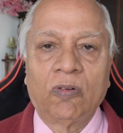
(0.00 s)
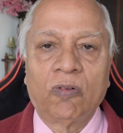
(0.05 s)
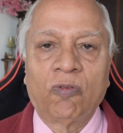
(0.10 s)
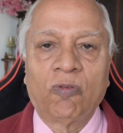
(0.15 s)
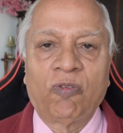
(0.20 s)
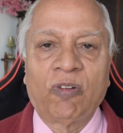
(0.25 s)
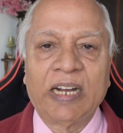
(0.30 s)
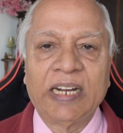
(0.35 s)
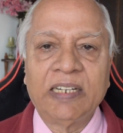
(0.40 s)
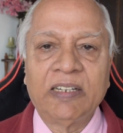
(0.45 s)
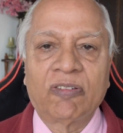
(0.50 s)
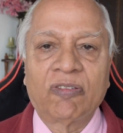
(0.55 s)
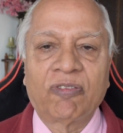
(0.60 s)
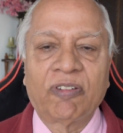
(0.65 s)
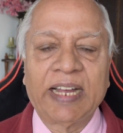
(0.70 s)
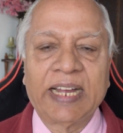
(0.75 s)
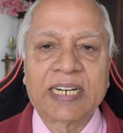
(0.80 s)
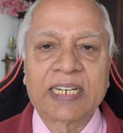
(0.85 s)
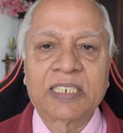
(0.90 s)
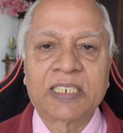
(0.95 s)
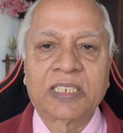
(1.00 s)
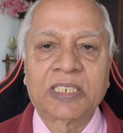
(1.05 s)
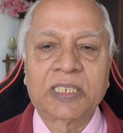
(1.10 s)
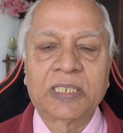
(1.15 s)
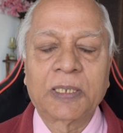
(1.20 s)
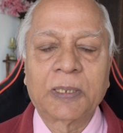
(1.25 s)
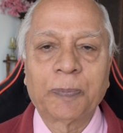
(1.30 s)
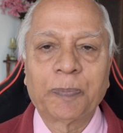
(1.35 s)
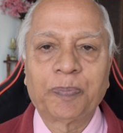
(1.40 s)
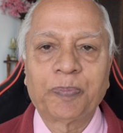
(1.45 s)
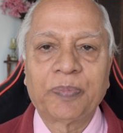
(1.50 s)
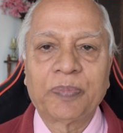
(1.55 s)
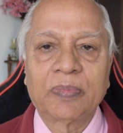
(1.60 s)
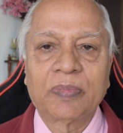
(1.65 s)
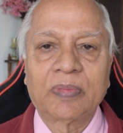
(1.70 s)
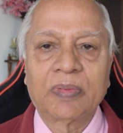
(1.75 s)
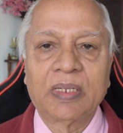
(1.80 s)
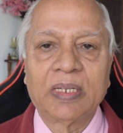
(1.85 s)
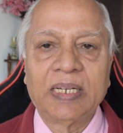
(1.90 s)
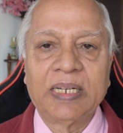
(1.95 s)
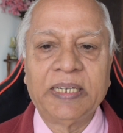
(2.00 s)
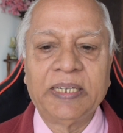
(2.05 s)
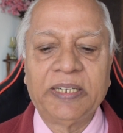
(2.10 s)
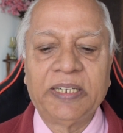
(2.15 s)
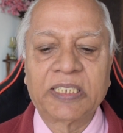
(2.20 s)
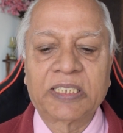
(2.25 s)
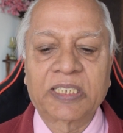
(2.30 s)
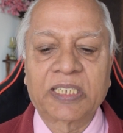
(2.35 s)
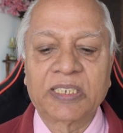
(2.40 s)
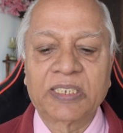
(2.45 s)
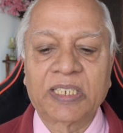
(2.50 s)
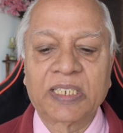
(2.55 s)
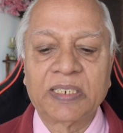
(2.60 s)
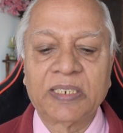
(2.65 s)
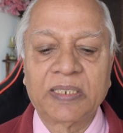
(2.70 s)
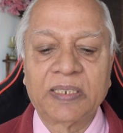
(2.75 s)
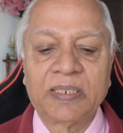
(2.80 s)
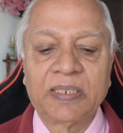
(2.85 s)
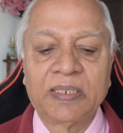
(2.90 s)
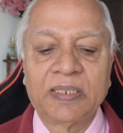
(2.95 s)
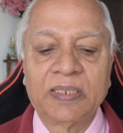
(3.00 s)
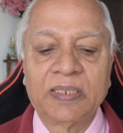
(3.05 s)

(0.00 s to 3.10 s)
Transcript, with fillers: Find facts in discussion